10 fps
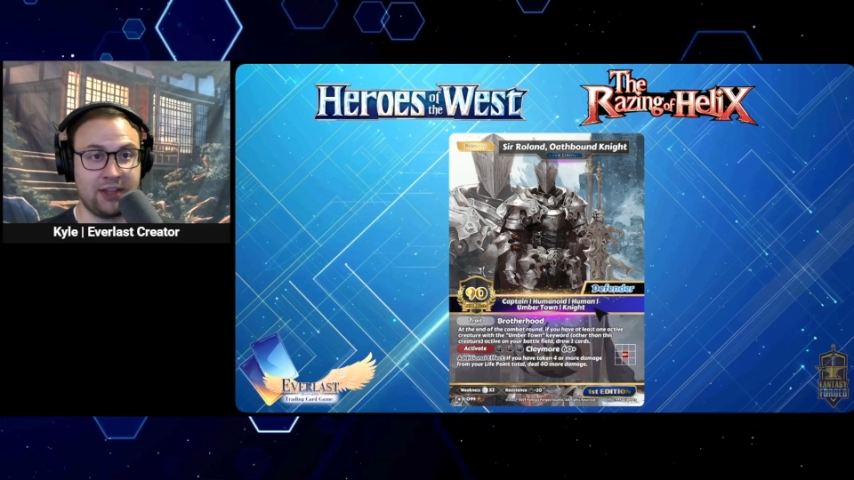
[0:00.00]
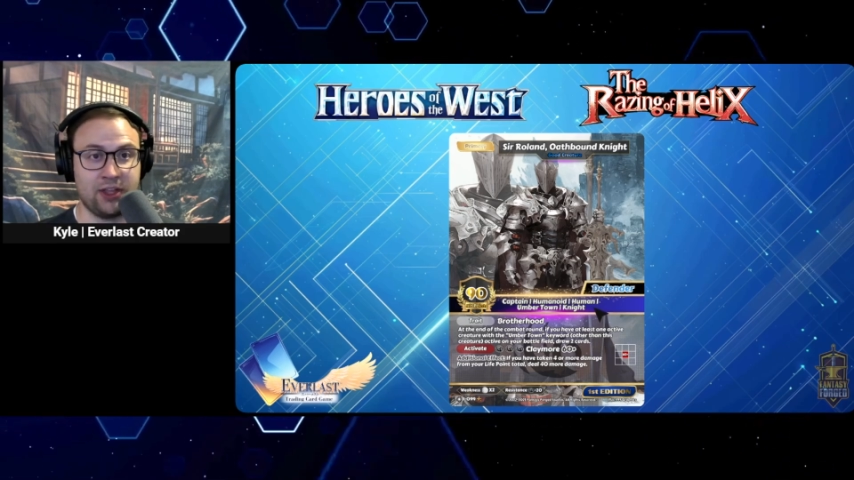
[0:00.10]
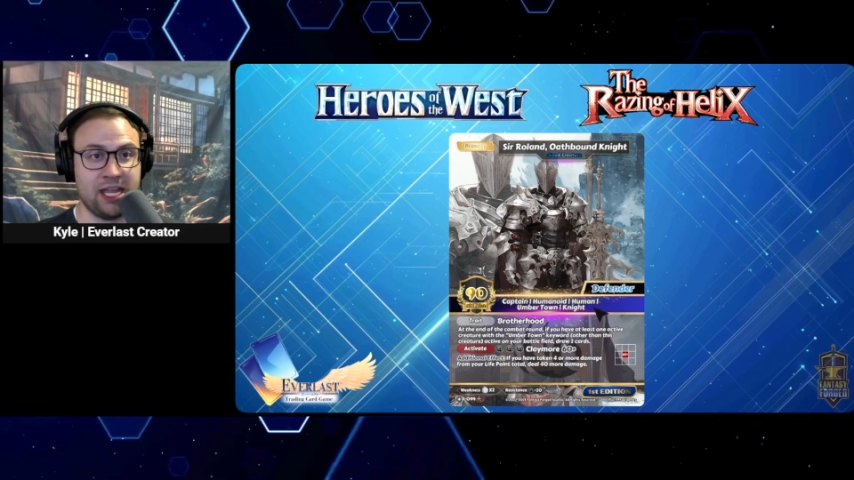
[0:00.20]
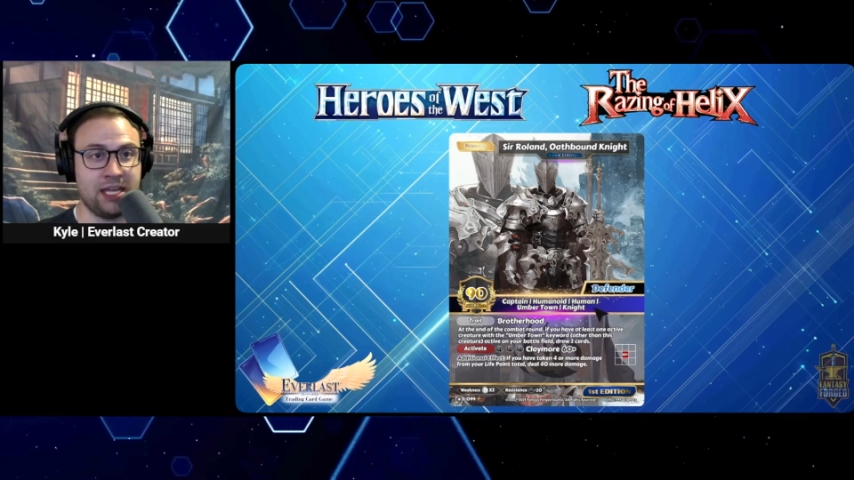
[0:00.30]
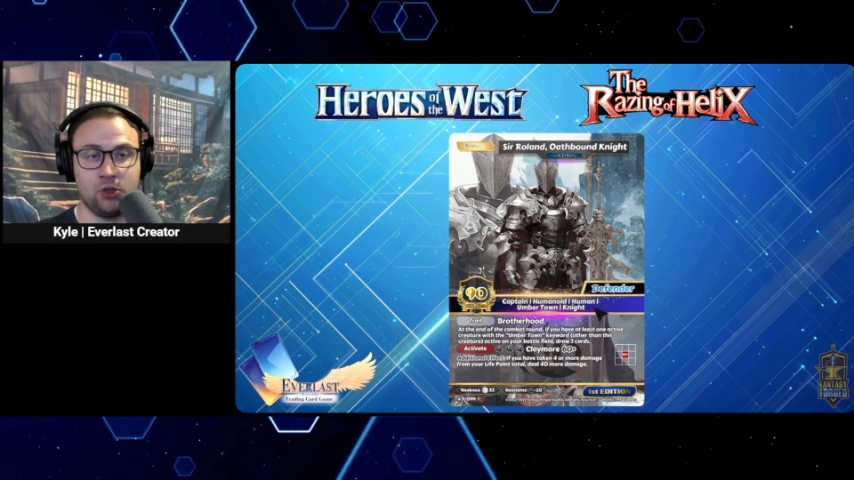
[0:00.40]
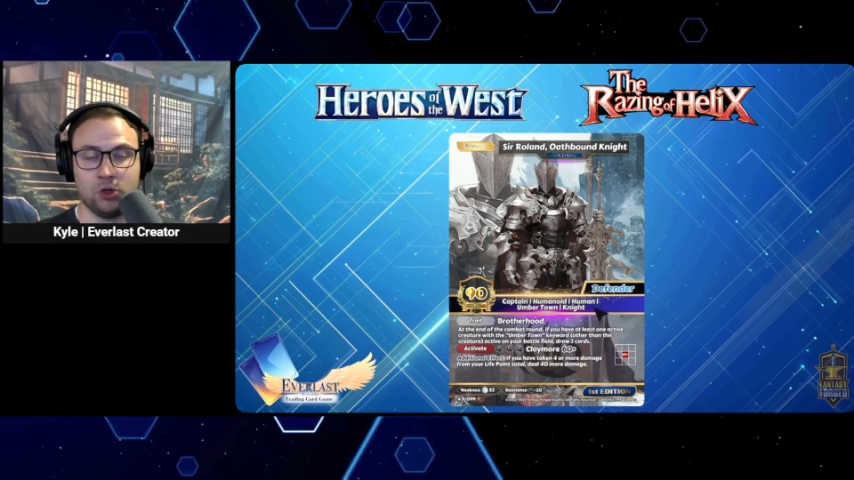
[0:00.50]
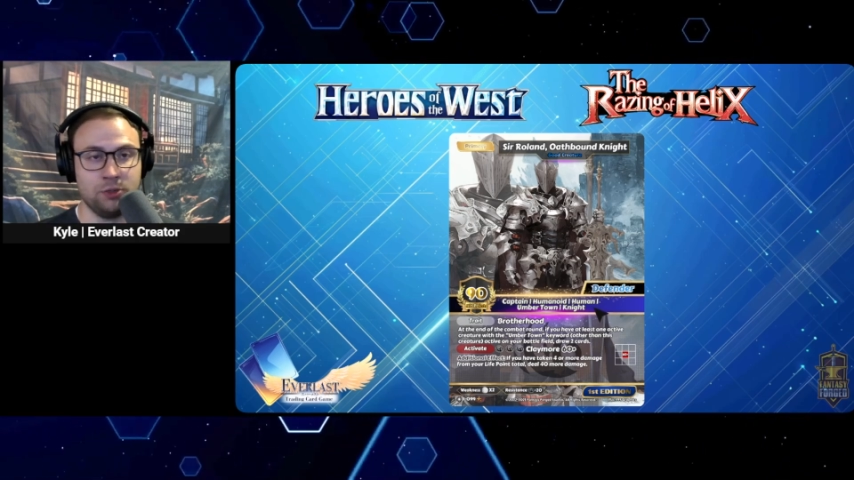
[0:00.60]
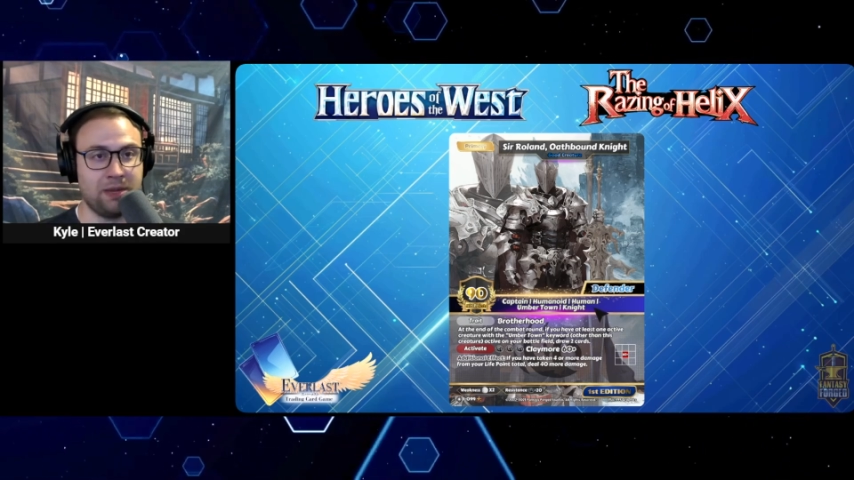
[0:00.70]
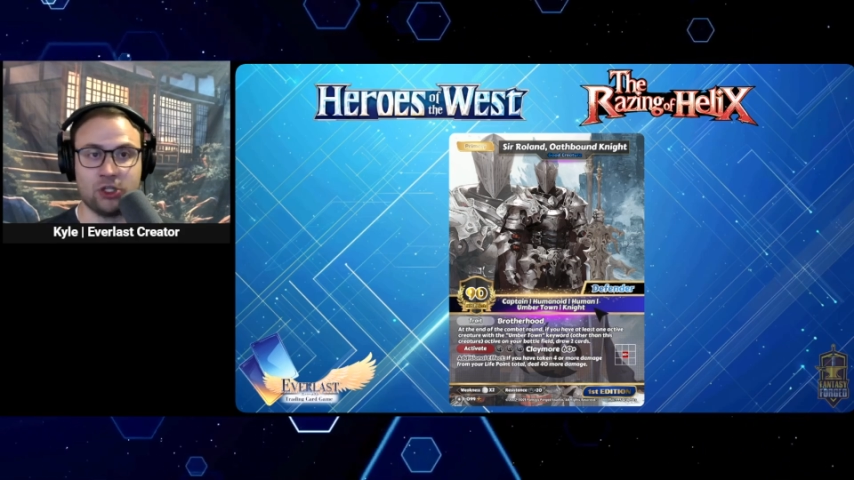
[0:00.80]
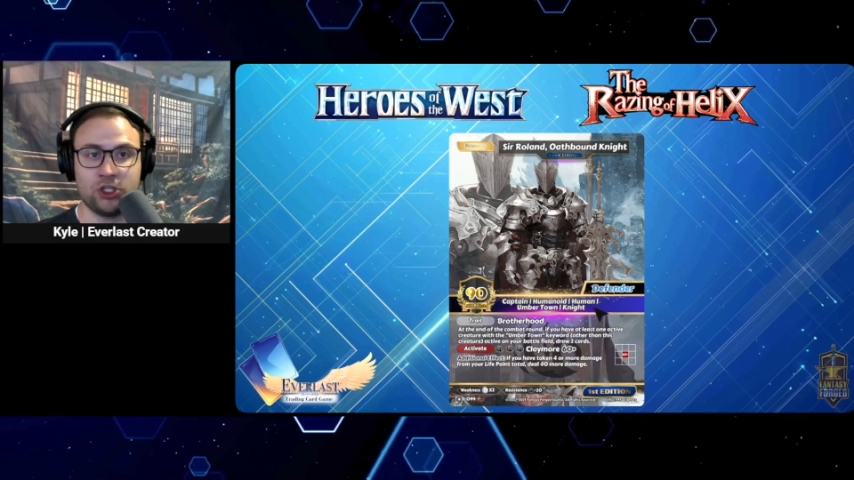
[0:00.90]
at the end you could
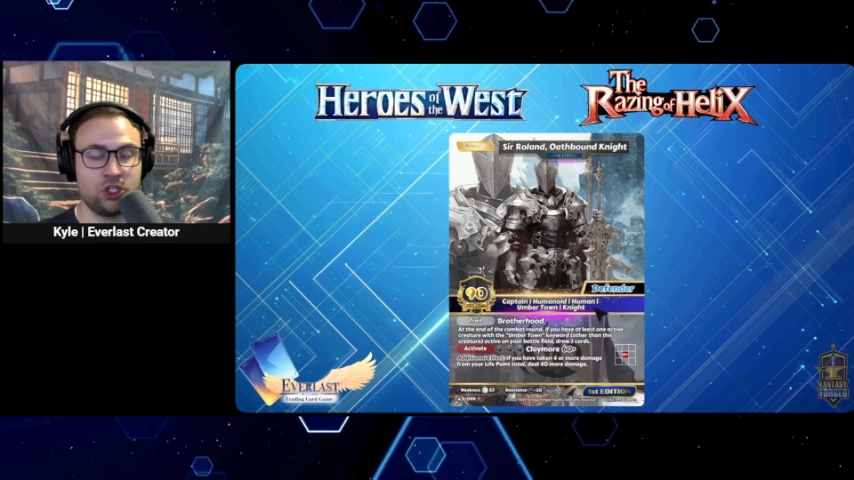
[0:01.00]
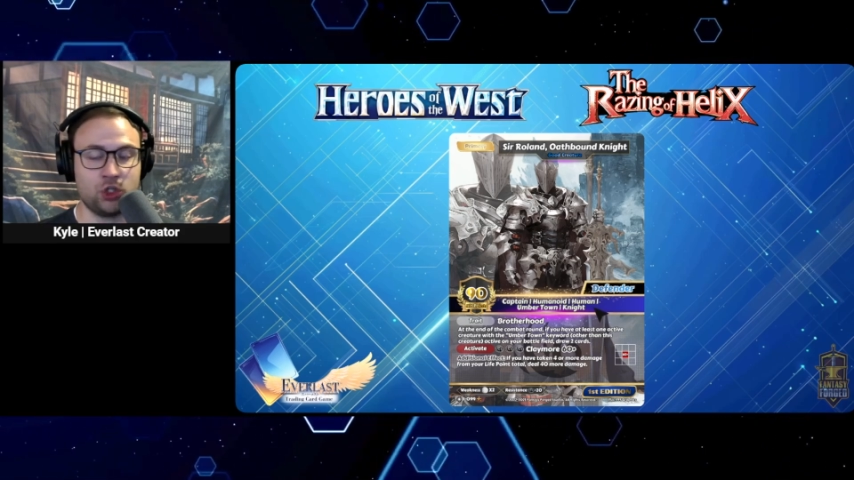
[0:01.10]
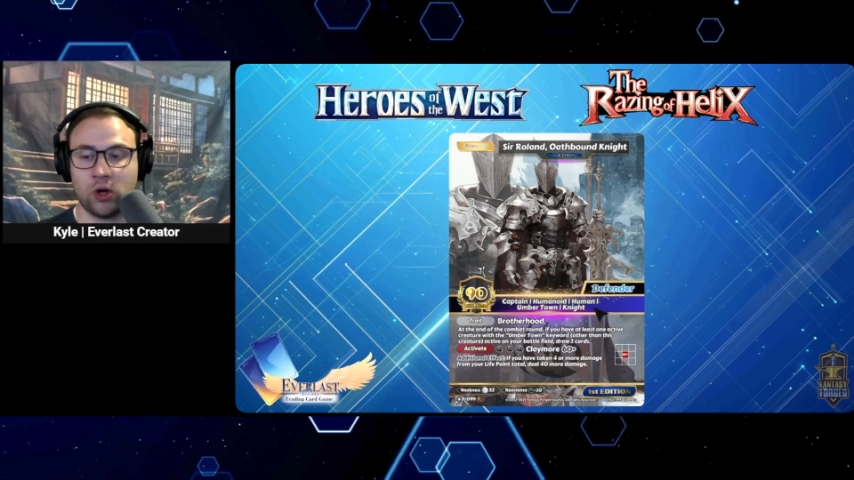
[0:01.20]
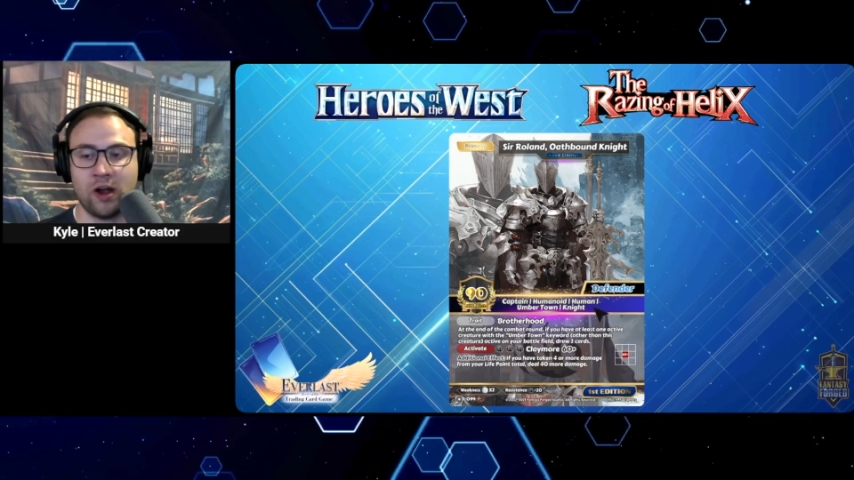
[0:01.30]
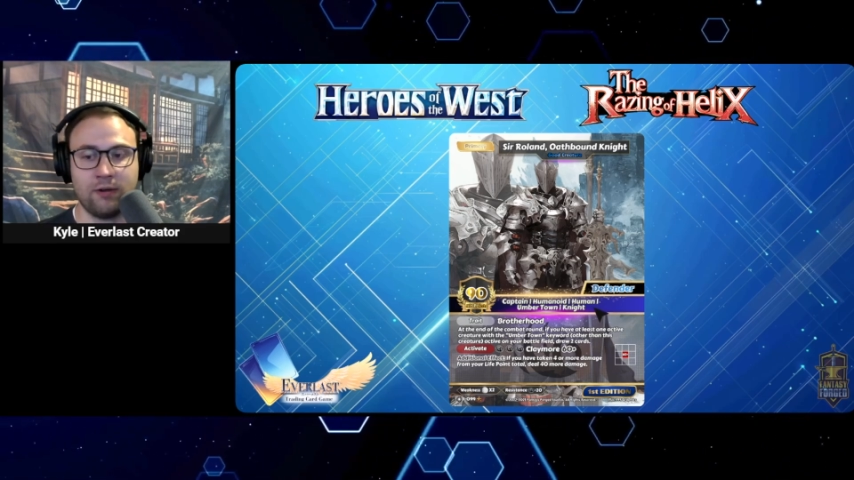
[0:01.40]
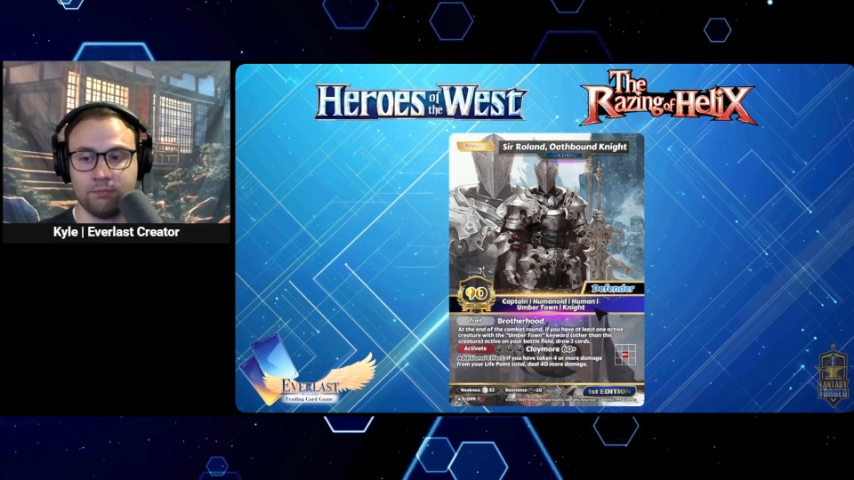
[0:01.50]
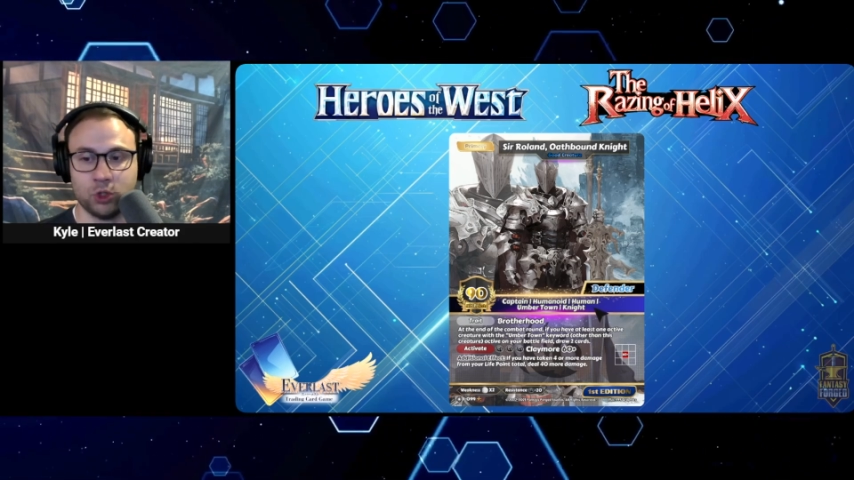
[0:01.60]
basically just draw